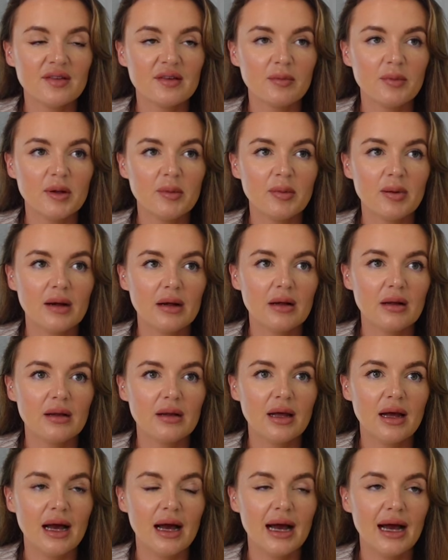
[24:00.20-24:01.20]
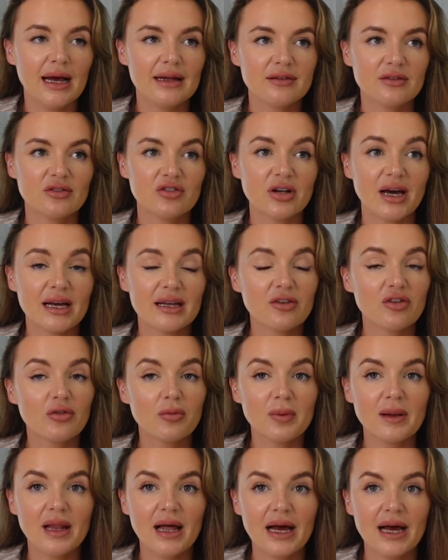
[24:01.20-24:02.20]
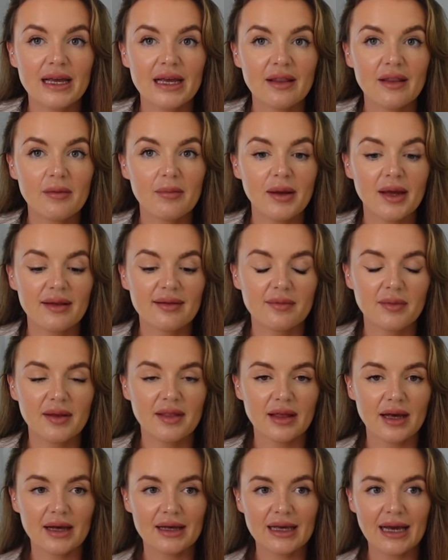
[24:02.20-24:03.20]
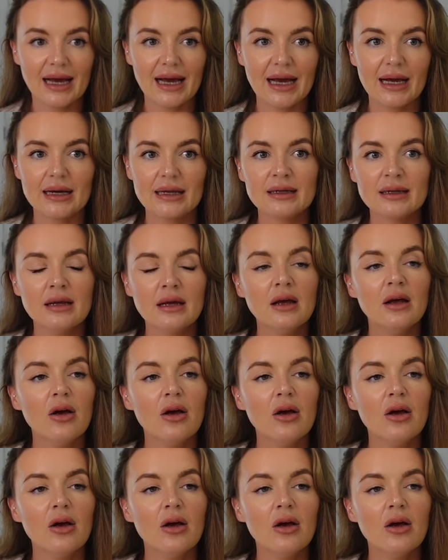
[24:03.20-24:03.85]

to people and tried to reply in the best way that I can.